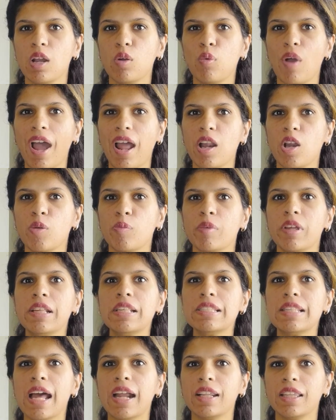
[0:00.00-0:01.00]
value
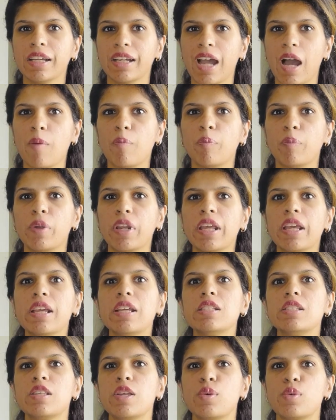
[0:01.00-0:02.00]
means that the company
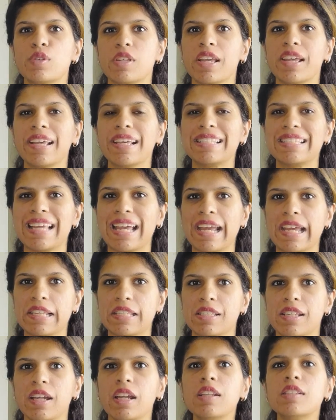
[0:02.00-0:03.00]
is using its
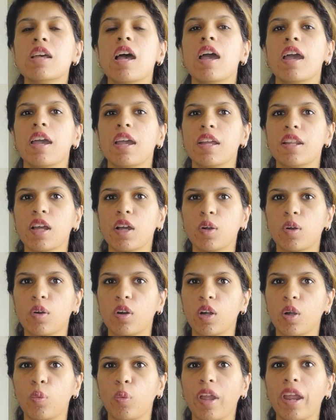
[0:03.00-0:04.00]
assets in a
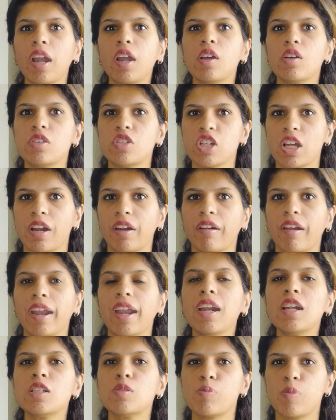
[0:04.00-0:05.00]
good way to
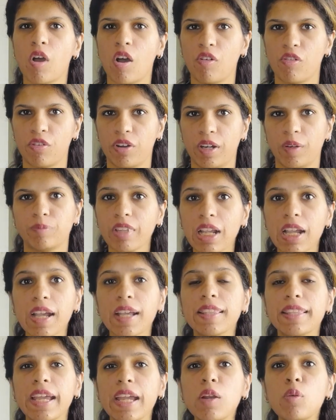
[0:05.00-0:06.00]
generate profit.
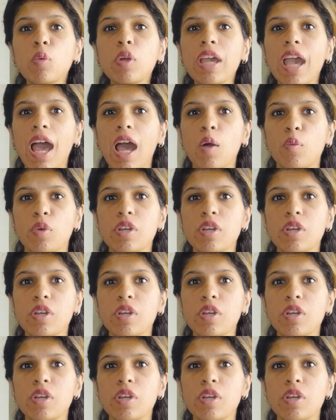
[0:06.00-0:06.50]
Then we have